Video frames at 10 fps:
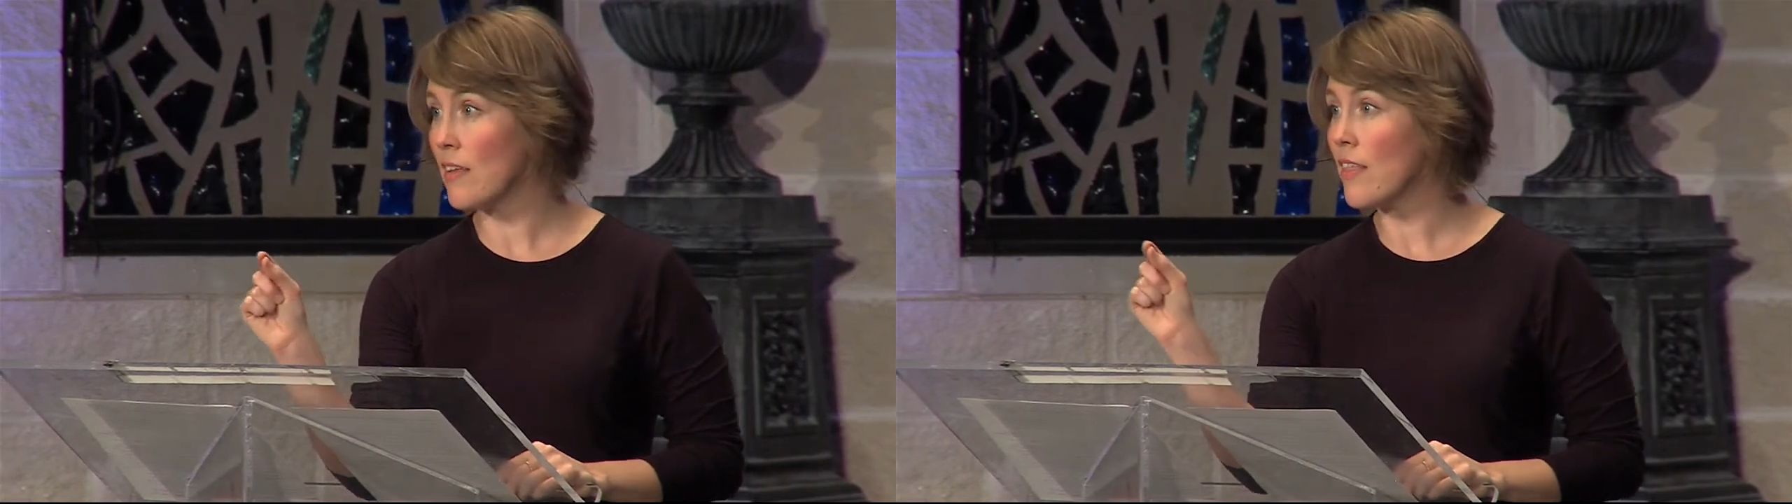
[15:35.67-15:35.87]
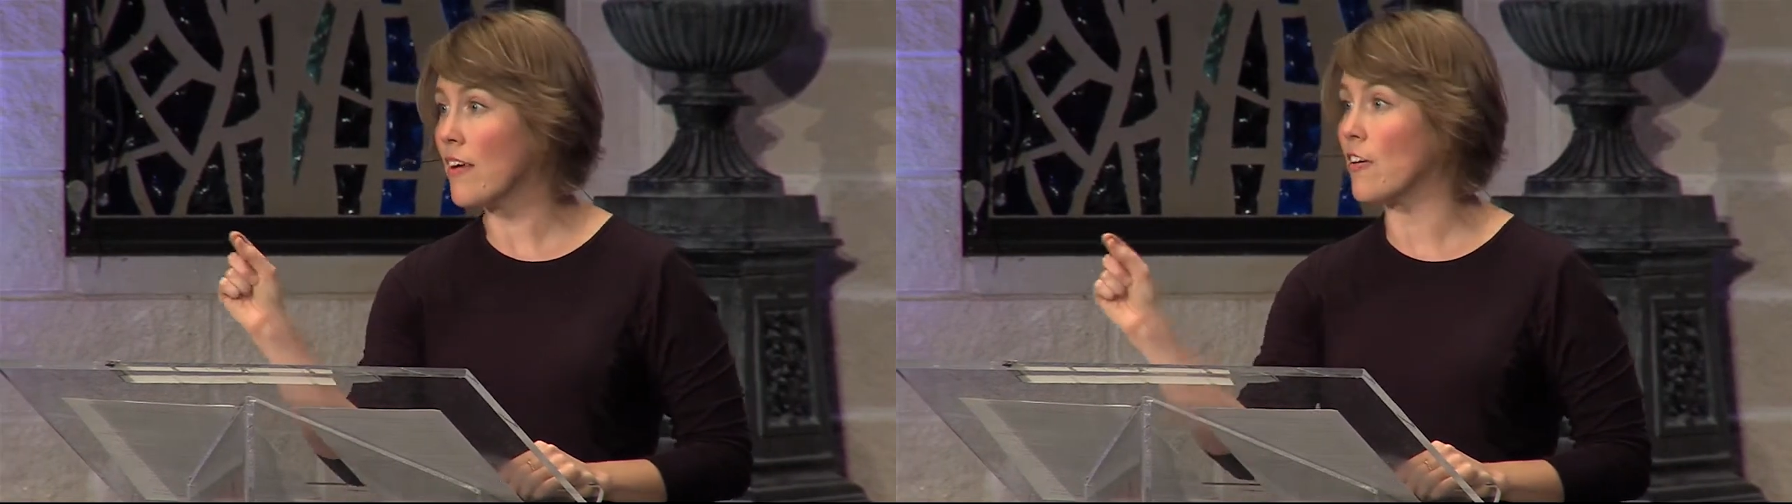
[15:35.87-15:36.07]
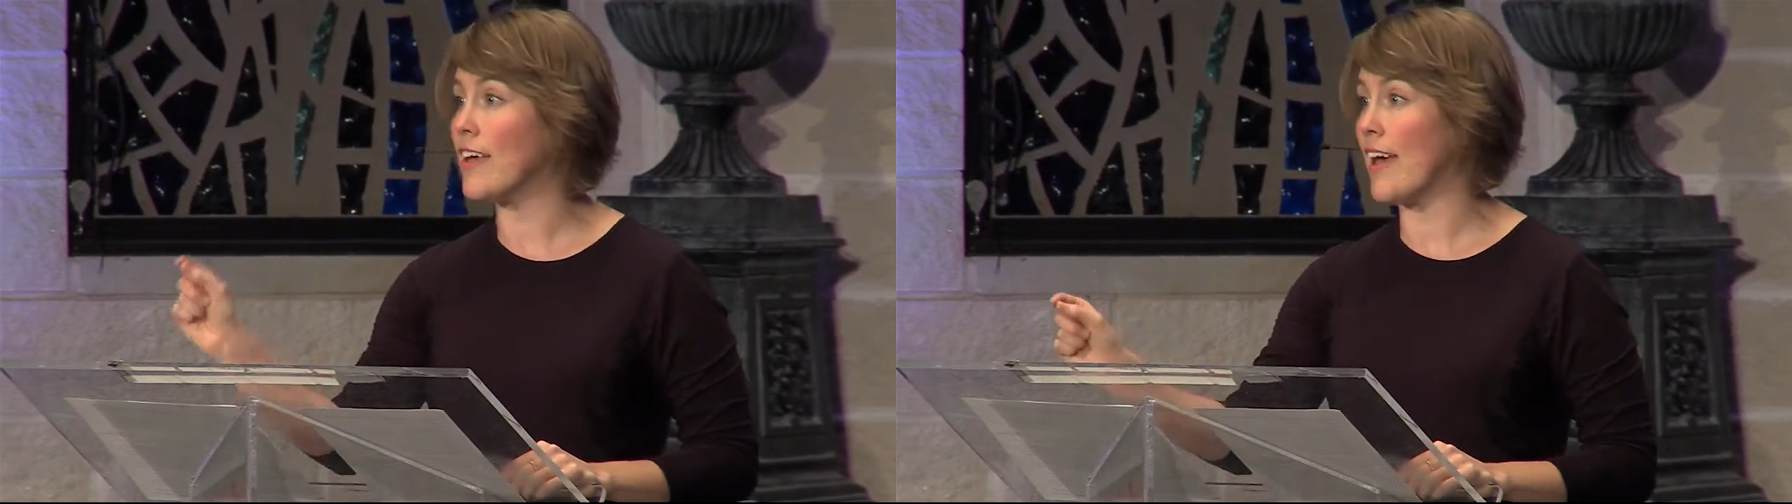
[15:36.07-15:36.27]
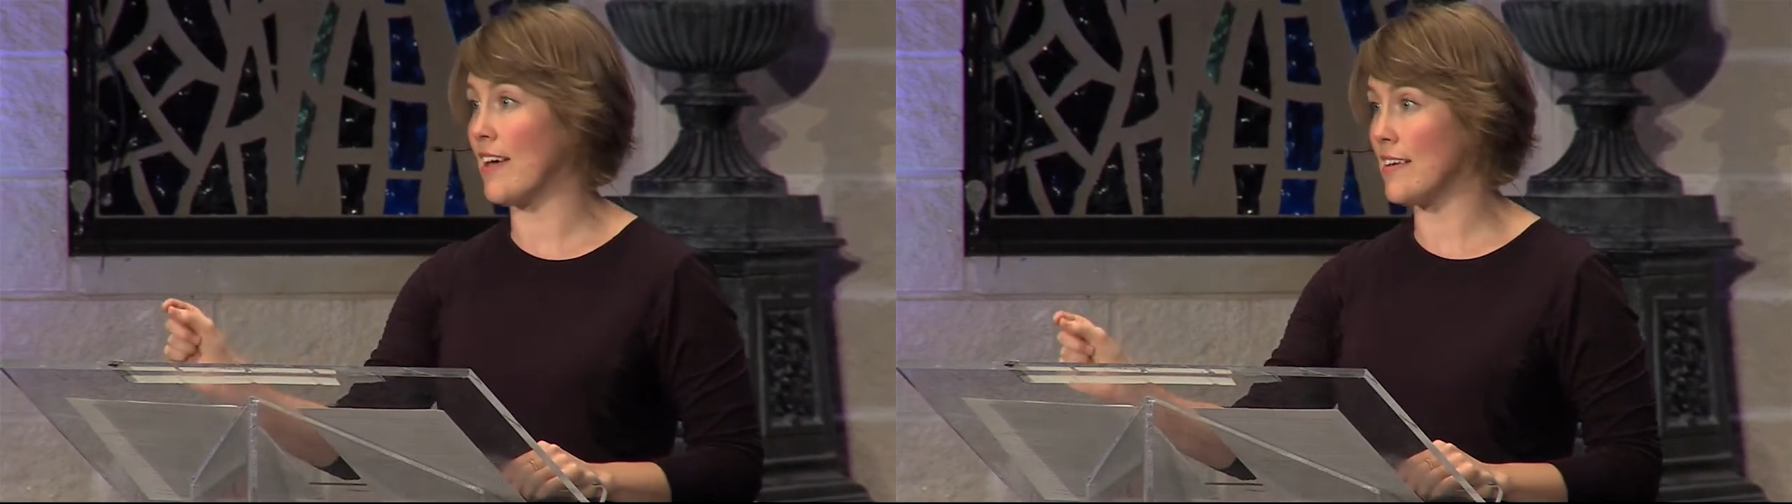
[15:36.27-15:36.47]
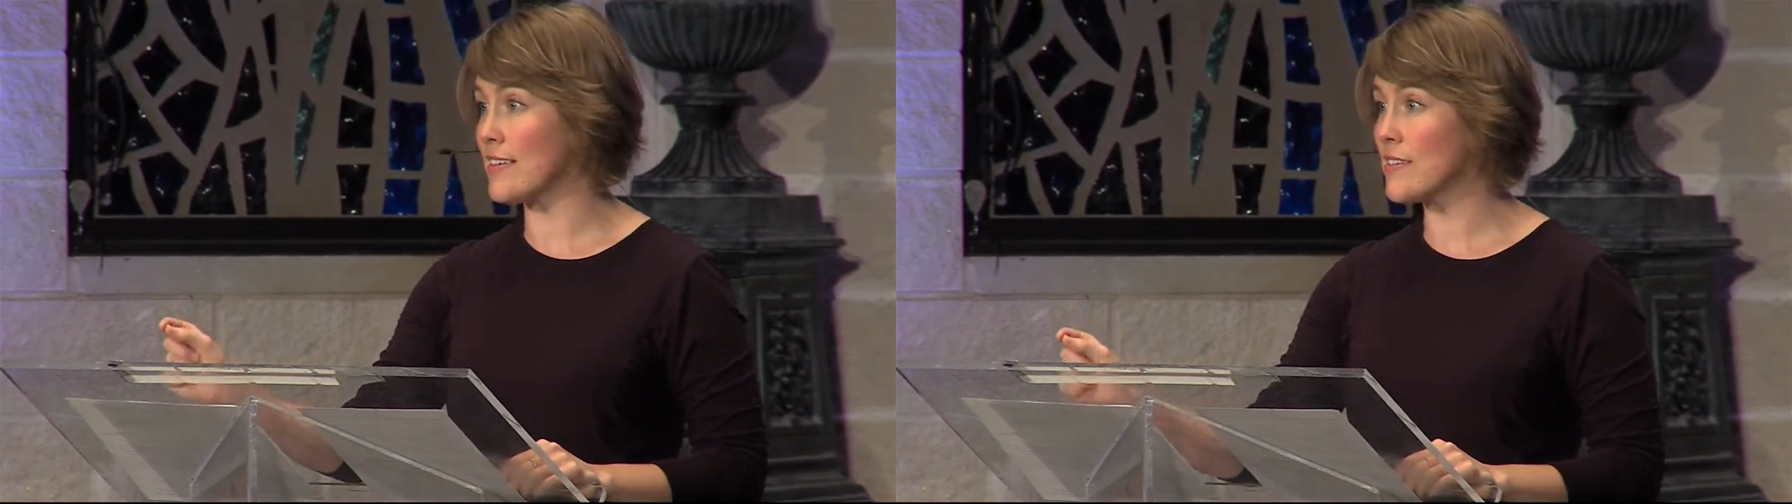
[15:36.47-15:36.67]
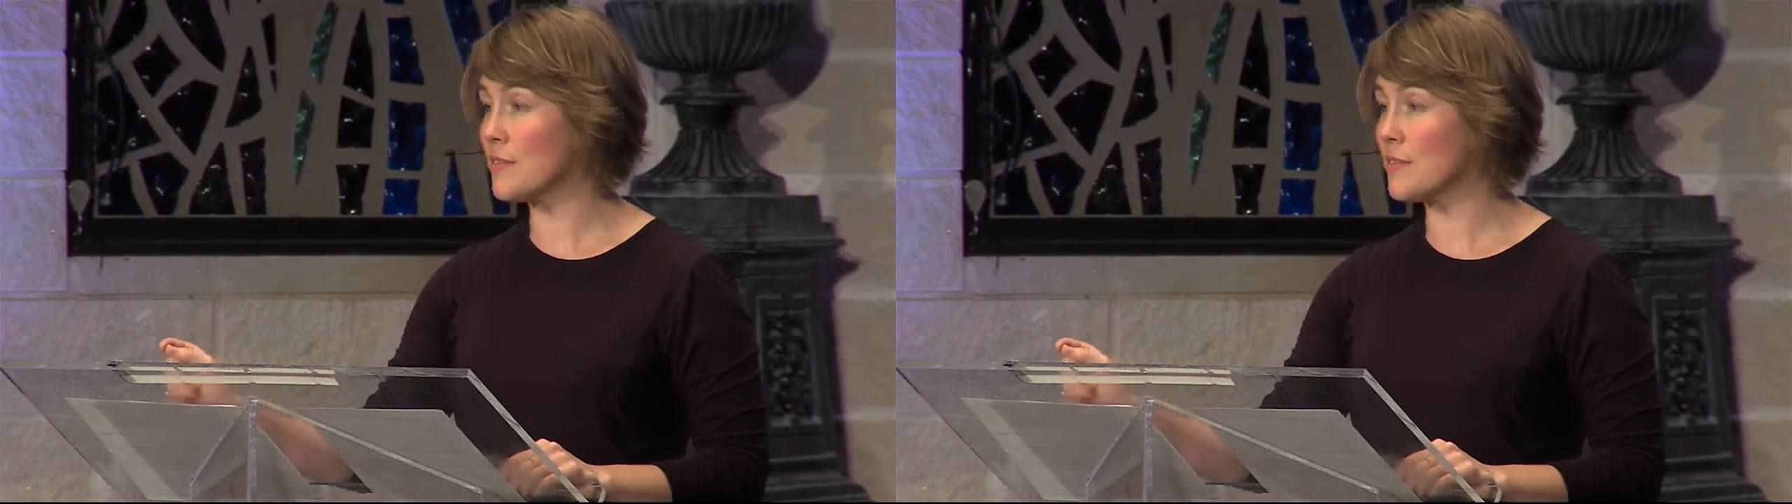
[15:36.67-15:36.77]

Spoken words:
their gaze.